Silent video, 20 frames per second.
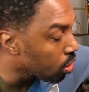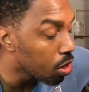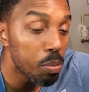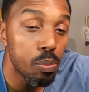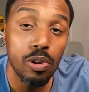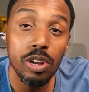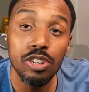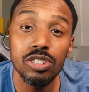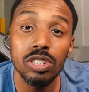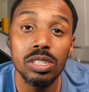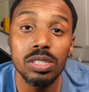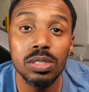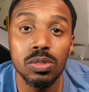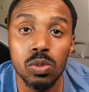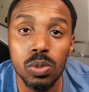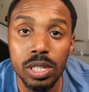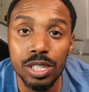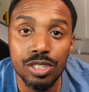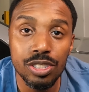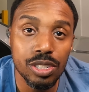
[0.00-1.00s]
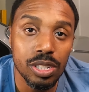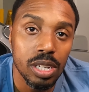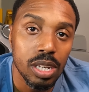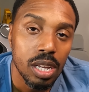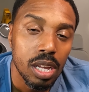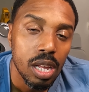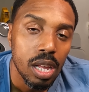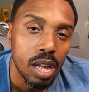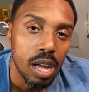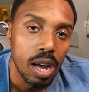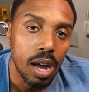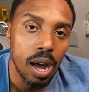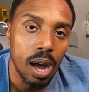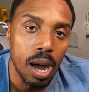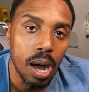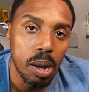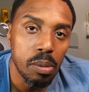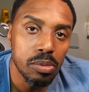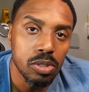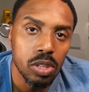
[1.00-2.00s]
oil pressure switch.
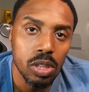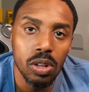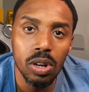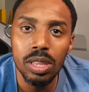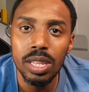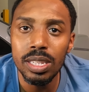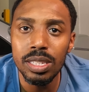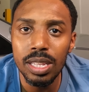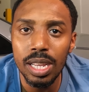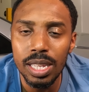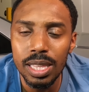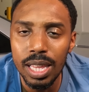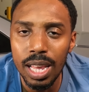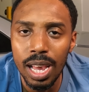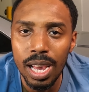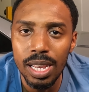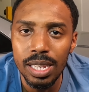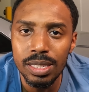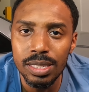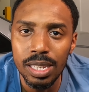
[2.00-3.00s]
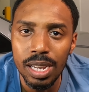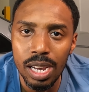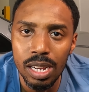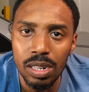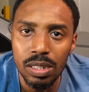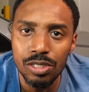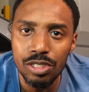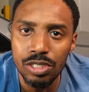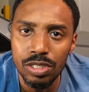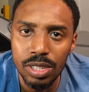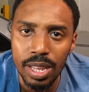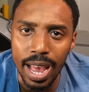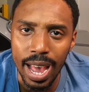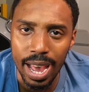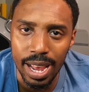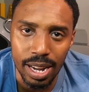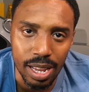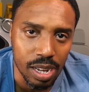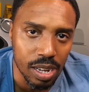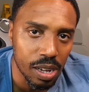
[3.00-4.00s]
So little things like that is kind of just
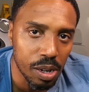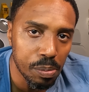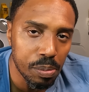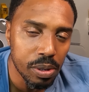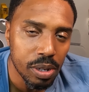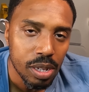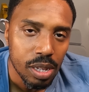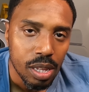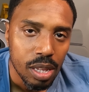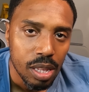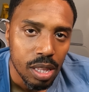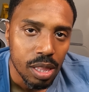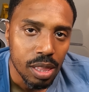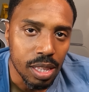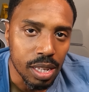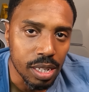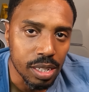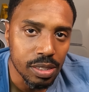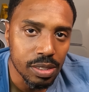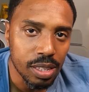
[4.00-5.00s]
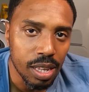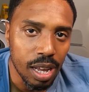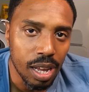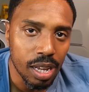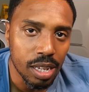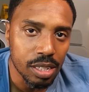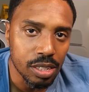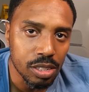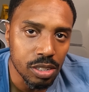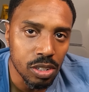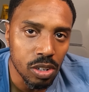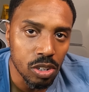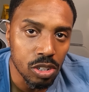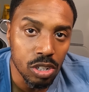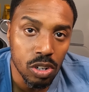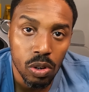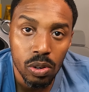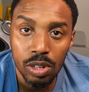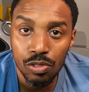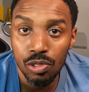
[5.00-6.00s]
adding up, things that
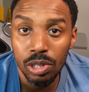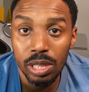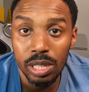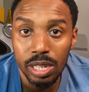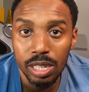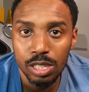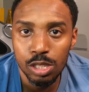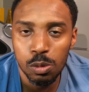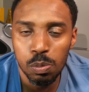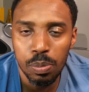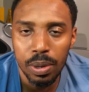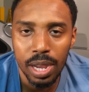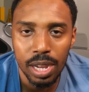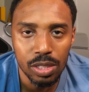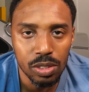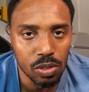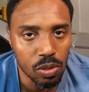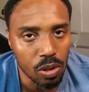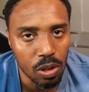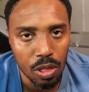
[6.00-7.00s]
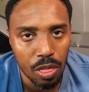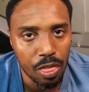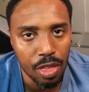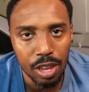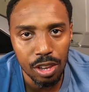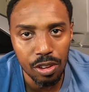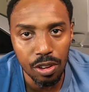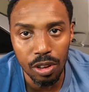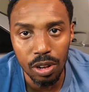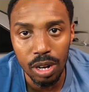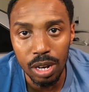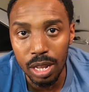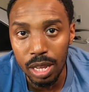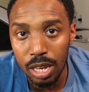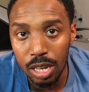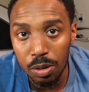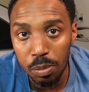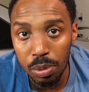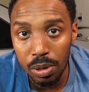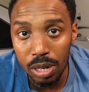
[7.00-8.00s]
you don't really expect or think you're gonna
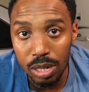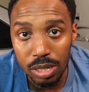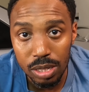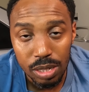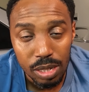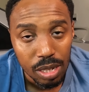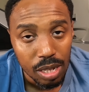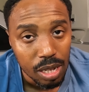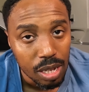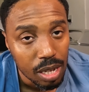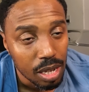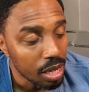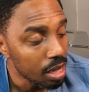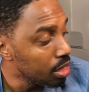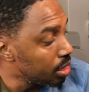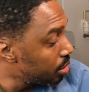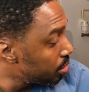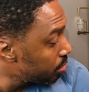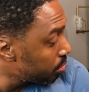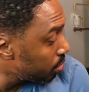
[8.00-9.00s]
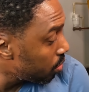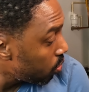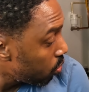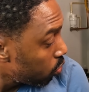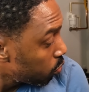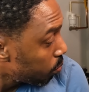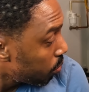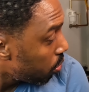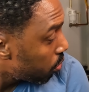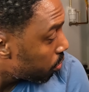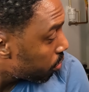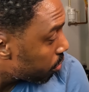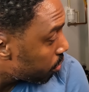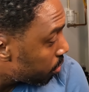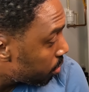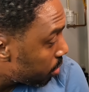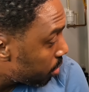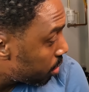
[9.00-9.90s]
need, but it is an old motor,